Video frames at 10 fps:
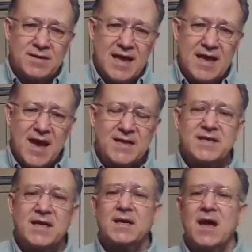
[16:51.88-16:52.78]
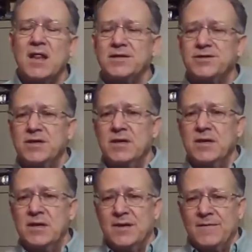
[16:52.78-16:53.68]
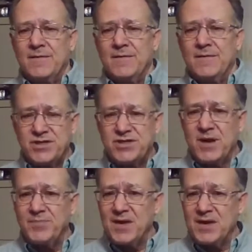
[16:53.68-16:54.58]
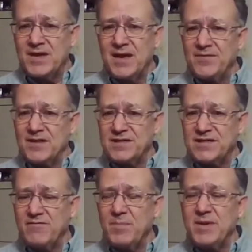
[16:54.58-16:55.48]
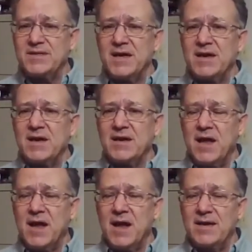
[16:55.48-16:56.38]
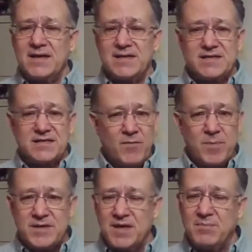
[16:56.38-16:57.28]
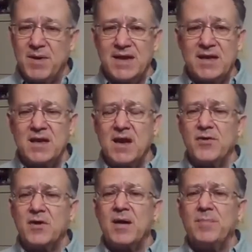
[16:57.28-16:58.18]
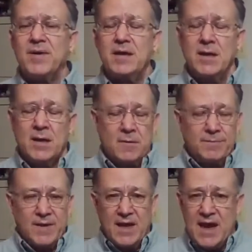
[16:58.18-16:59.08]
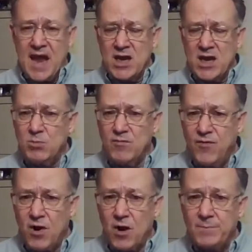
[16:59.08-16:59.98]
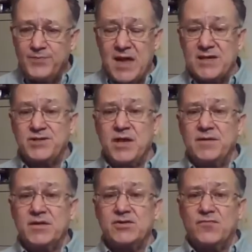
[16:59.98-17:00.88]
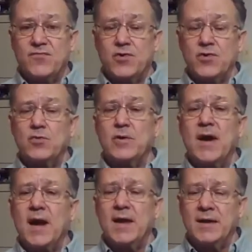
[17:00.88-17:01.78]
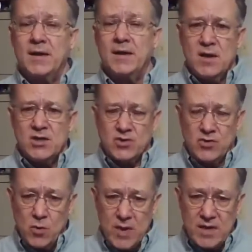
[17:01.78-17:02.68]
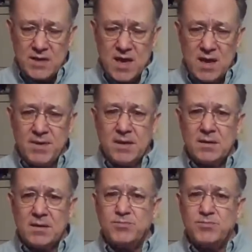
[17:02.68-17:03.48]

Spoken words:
AI technology. This is something, again, that's never been done online. It's never been done by any other company. And Ash Mufareh has done this for you and I so that we can come in,